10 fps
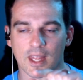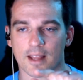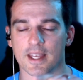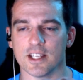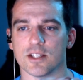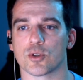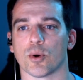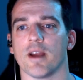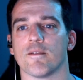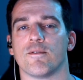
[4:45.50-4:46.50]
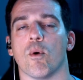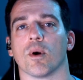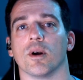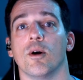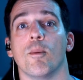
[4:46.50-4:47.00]
This is great
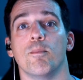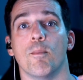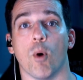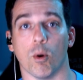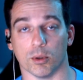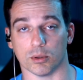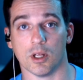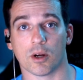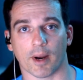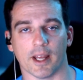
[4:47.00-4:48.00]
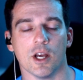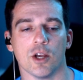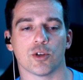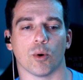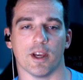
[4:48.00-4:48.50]
for mobile, right?
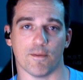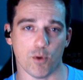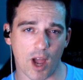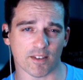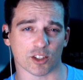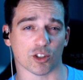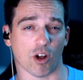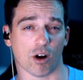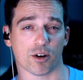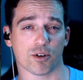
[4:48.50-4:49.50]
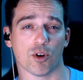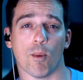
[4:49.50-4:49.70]
So if you have a large